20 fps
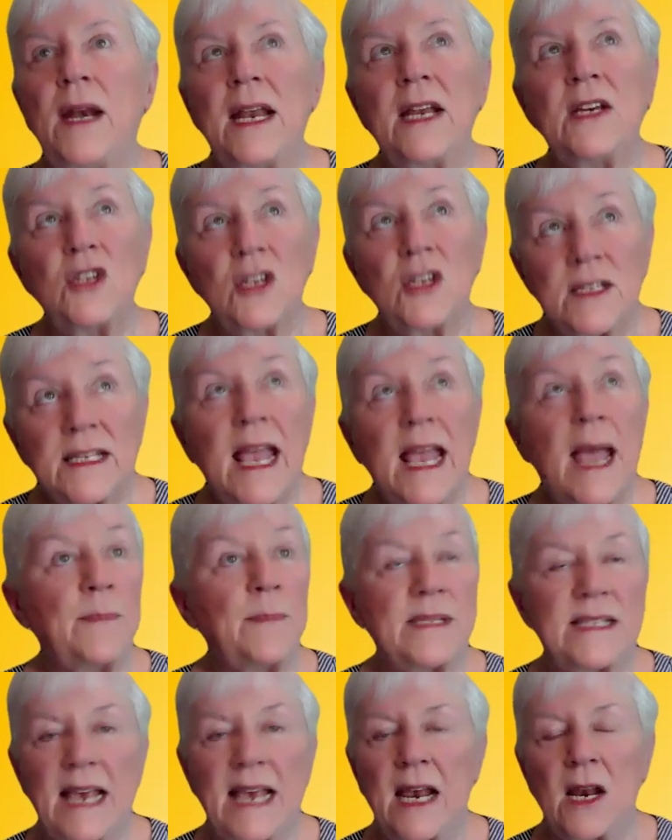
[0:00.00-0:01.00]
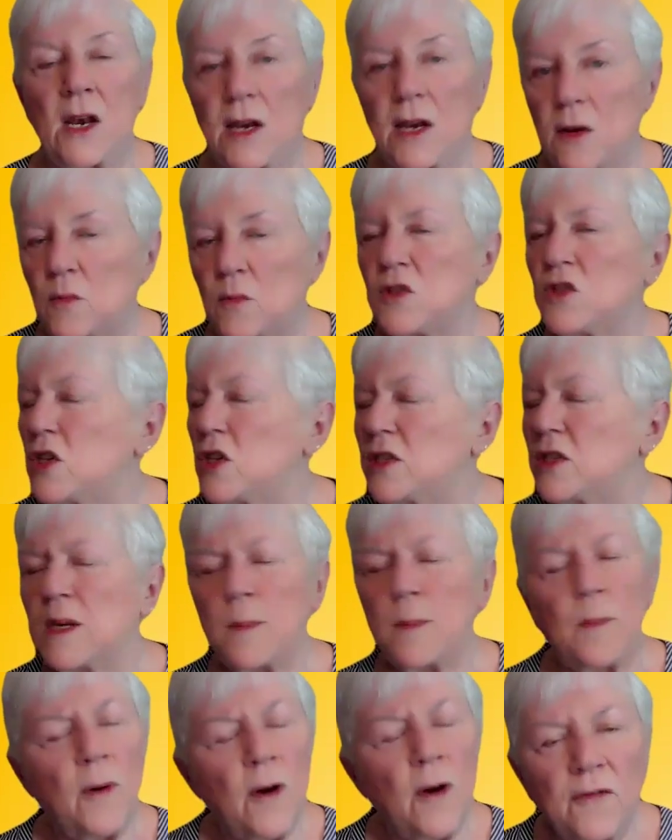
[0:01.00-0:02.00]
And it just kept sailing. It was just
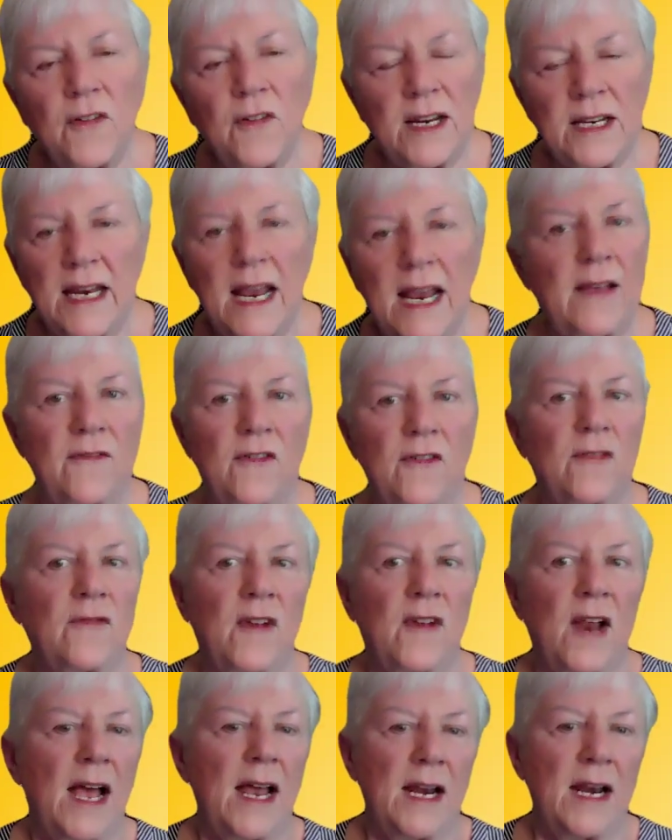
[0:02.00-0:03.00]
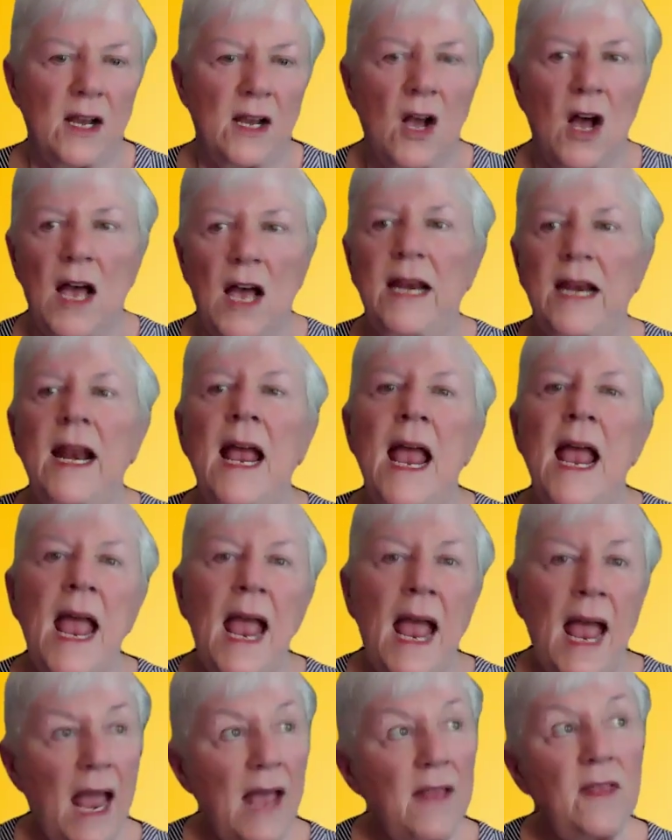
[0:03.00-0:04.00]
a perfect day for flying a kite.
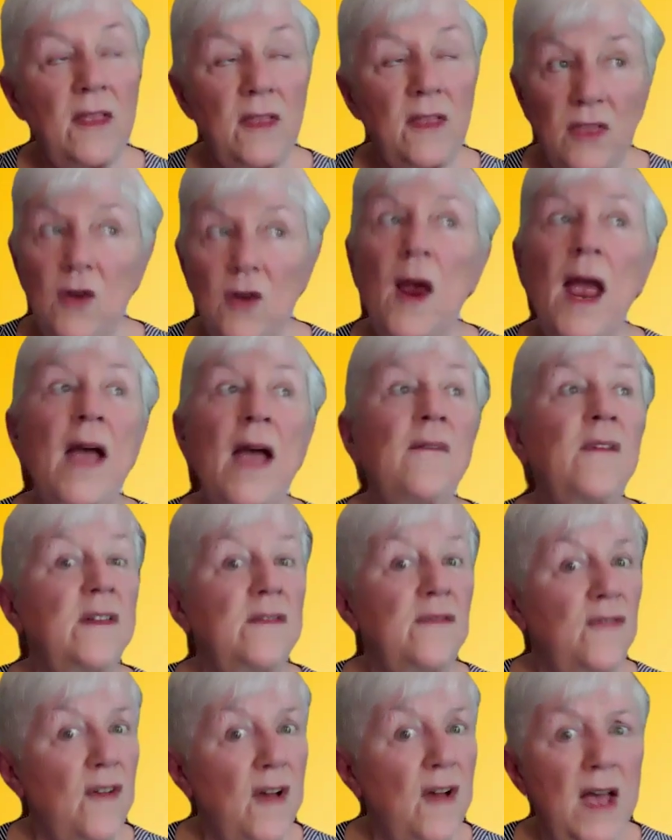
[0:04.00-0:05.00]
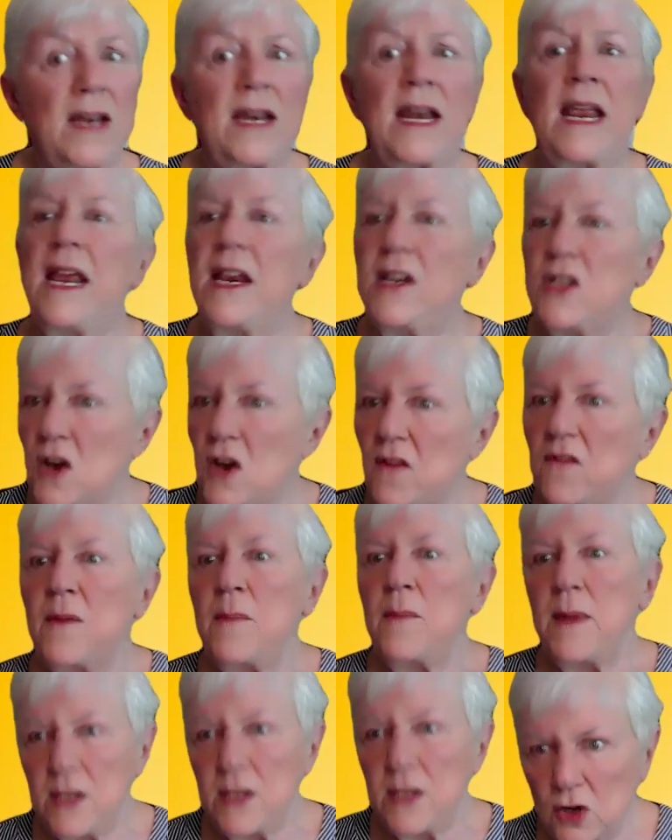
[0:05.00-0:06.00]
And they're having fun. Each of
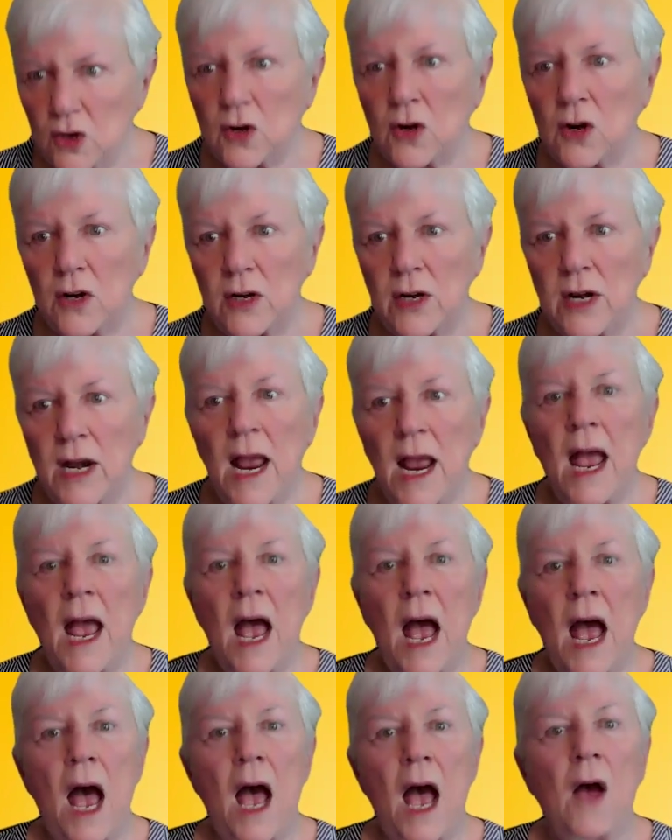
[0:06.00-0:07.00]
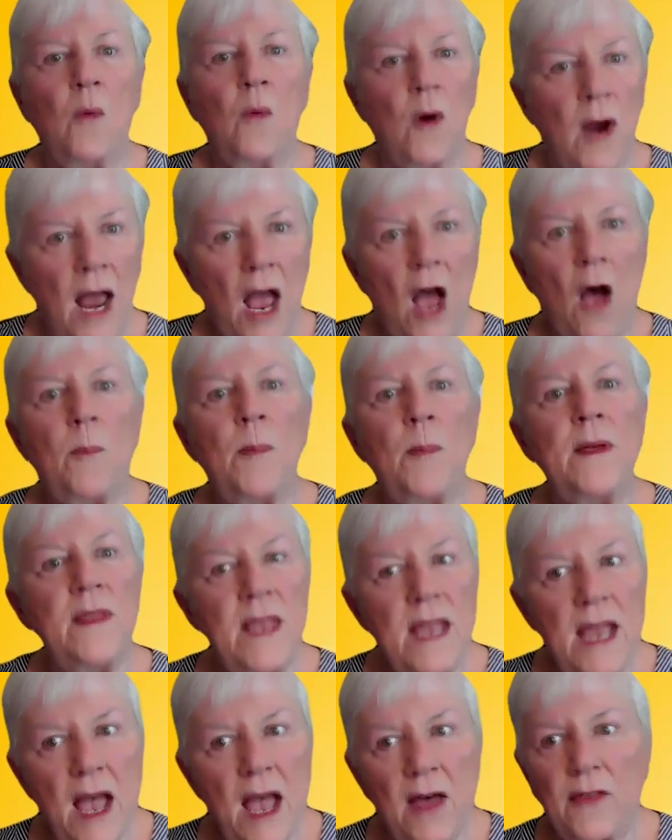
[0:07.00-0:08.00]
them in turn were helping
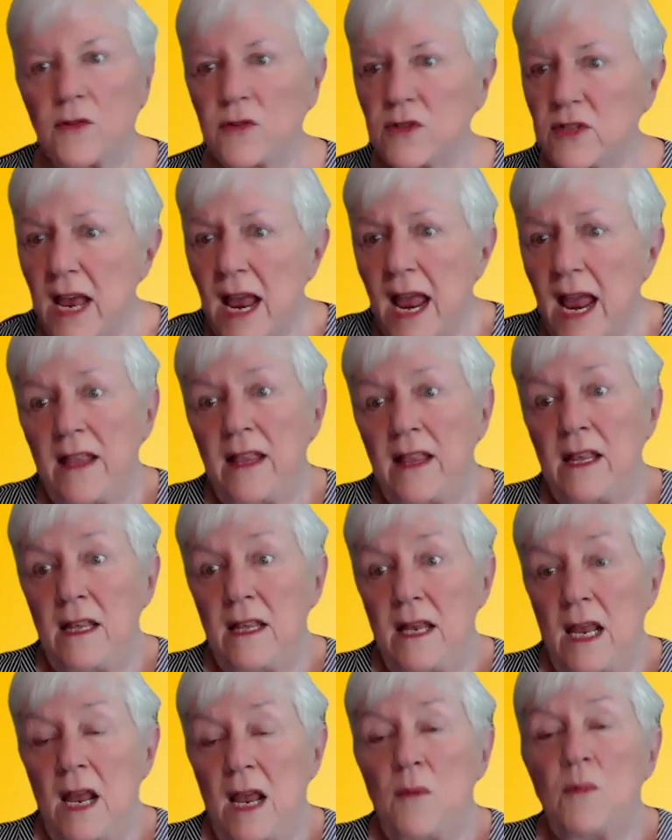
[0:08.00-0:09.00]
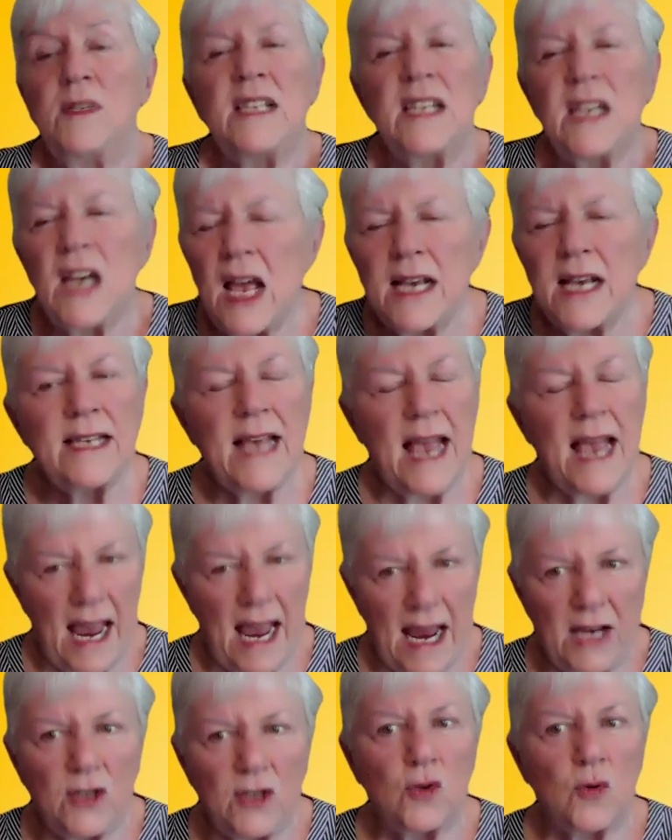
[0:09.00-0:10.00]
the others. And it was a nice
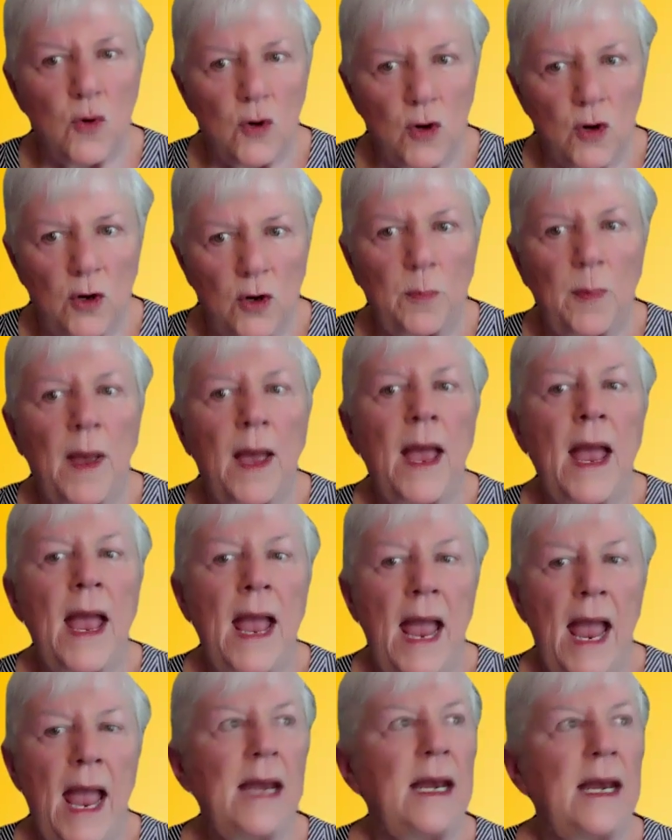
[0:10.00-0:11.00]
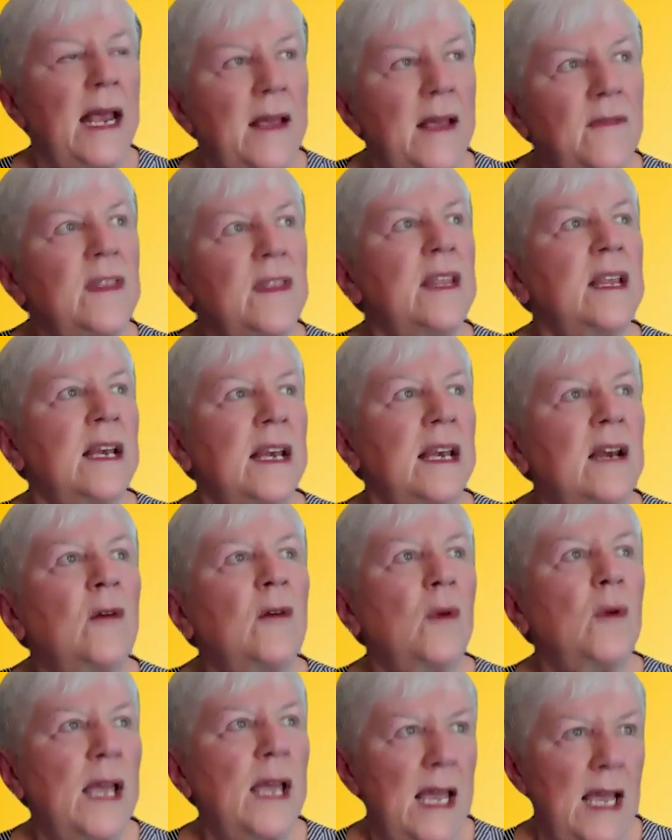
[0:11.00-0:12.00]
age group. And even the
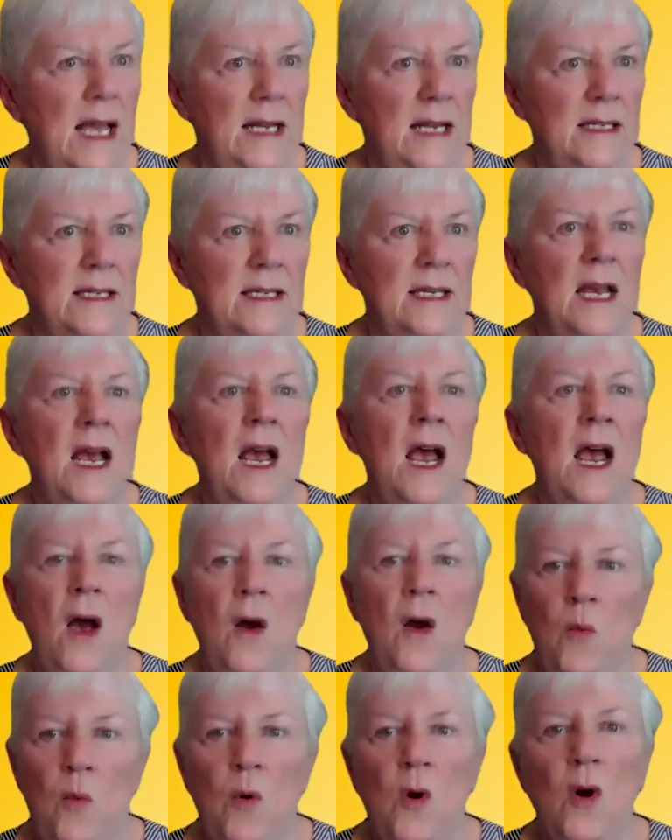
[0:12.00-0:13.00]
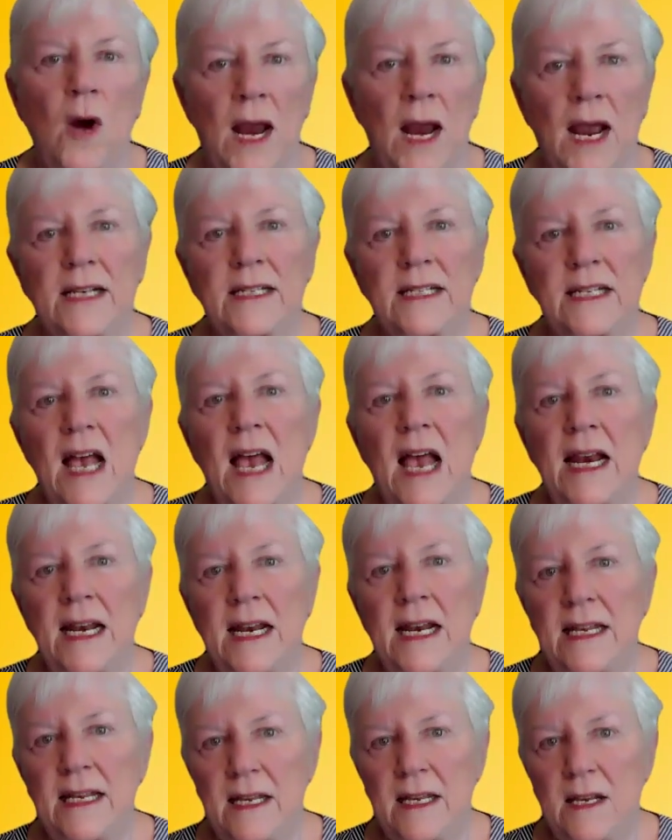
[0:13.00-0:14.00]
little kids were
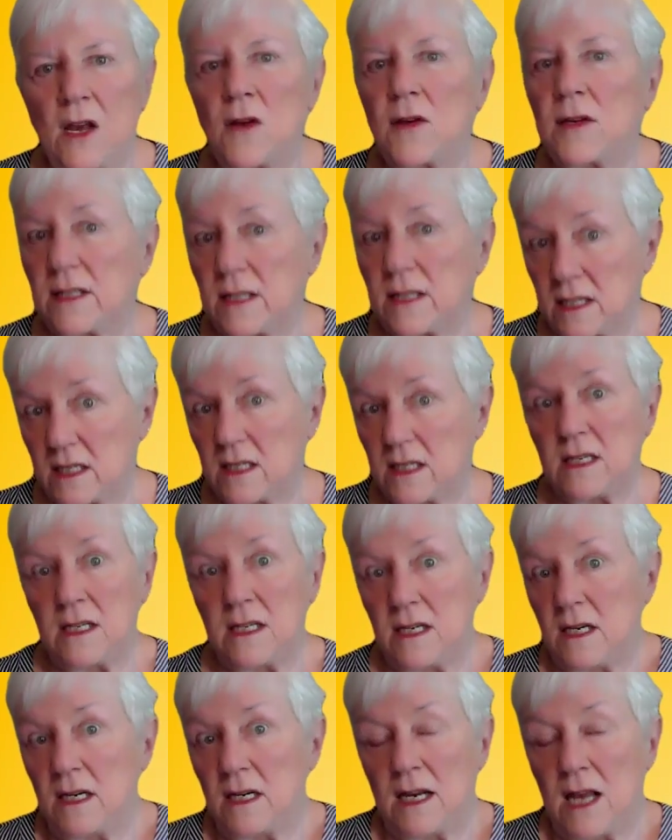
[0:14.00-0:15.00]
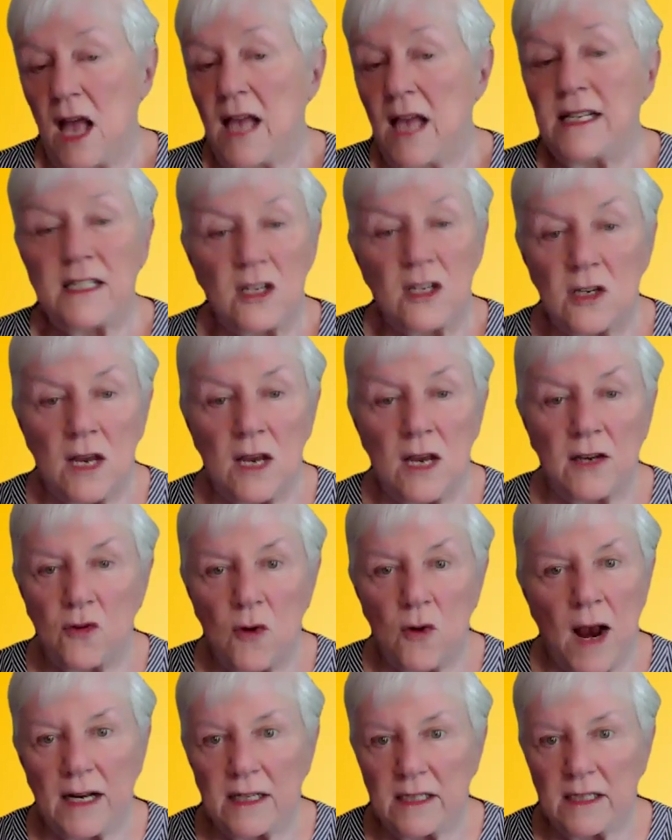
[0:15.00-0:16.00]
excited because kites
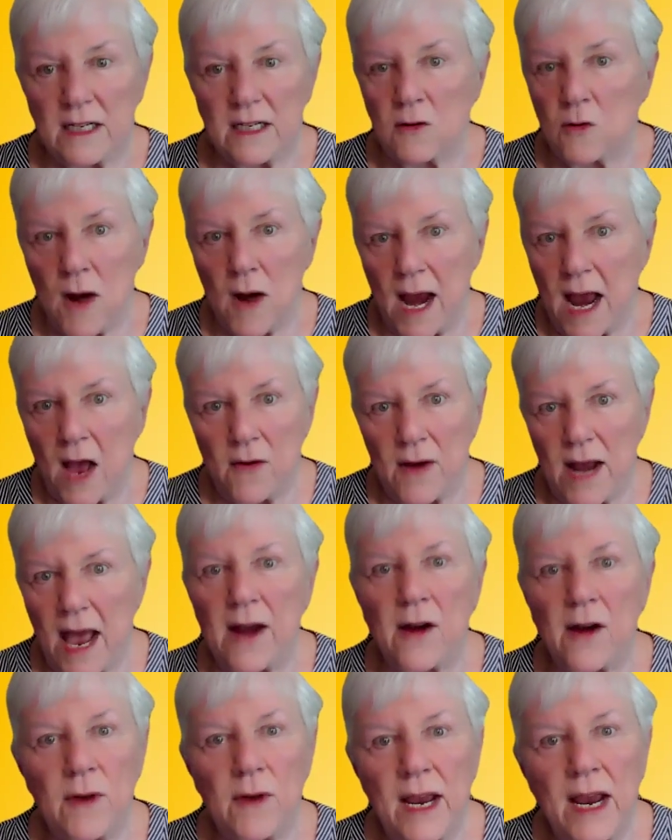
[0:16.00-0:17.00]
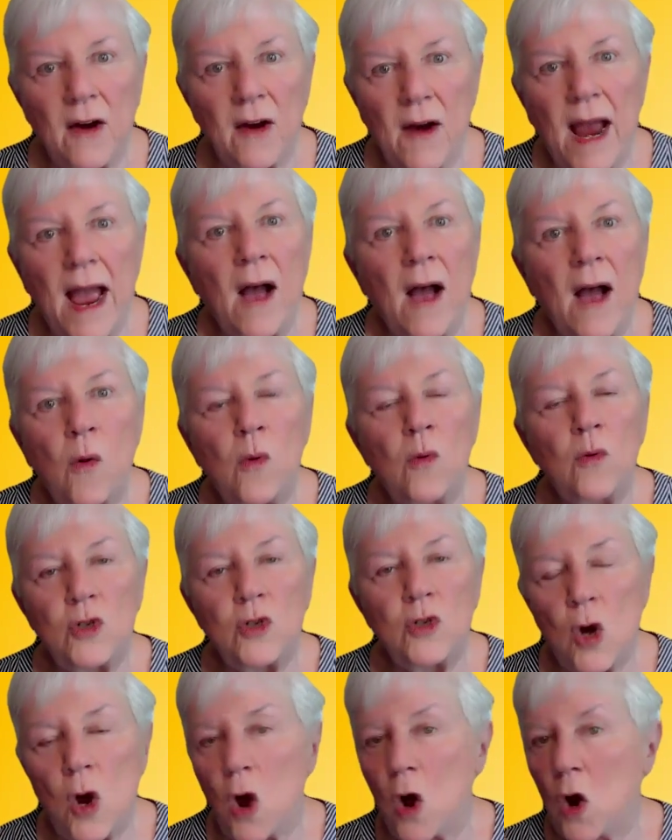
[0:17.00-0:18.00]
attract a crowd. I don't care how old
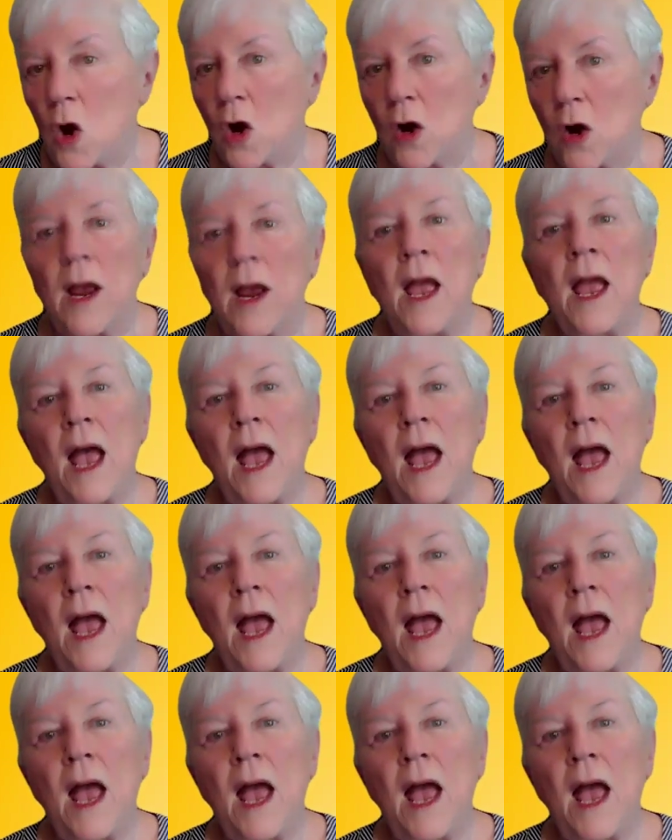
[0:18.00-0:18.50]
you are.